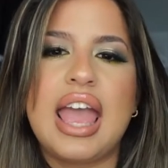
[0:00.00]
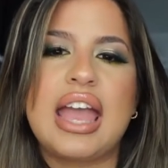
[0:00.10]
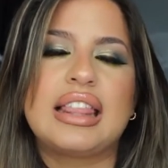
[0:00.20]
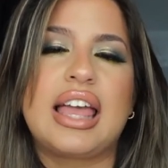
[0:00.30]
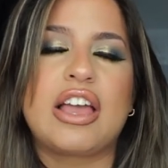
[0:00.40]

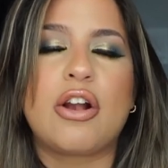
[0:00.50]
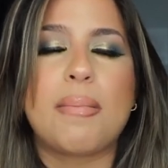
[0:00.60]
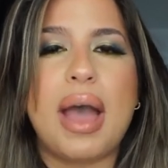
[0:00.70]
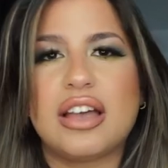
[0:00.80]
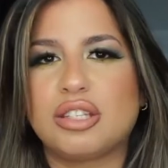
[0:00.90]
and like her
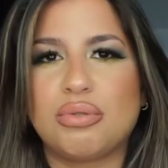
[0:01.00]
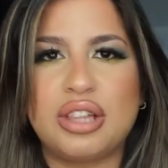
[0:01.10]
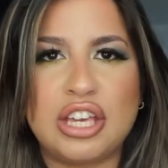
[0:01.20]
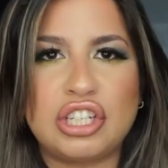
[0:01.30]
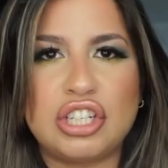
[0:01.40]
past
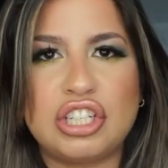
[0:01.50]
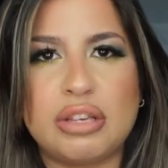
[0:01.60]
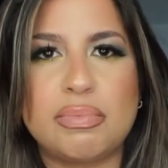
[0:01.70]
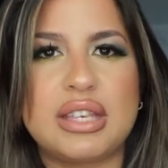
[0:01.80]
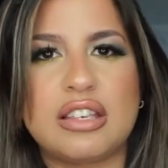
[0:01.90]

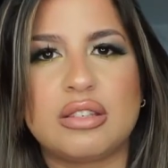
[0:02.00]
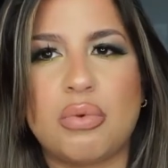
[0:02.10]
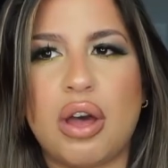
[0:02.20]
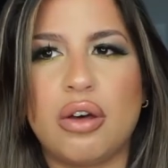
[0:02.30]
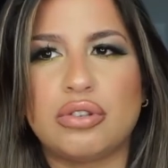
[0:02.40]
relationships as
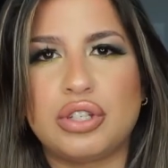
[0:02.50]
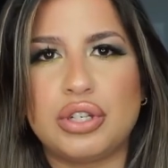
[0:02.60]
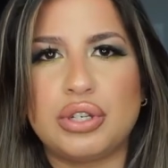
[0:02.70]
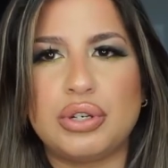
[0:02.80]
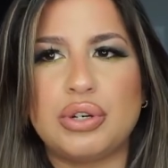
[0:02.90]
well
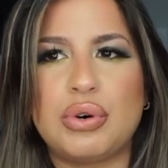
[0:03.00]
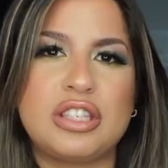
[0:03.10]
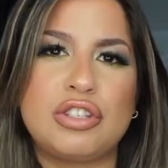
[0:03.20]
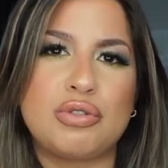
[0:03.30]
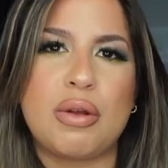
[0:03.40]
too
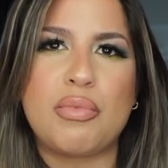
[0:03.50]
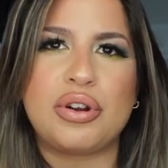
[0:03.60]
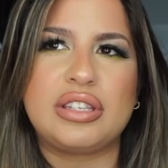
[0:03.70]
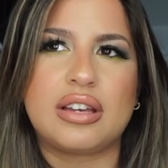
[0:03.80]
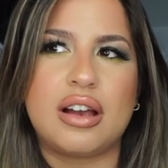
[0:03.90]
it's story more
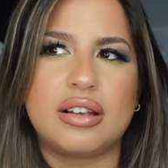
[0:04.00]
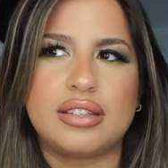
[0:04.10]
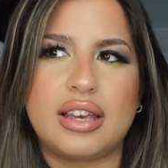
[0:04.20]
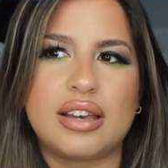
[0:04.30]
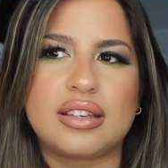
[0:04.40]
into
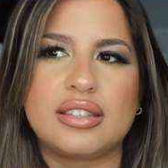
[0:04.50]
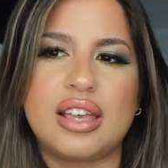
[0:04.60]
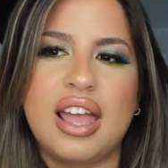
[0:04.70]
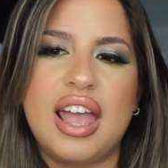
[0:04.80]
context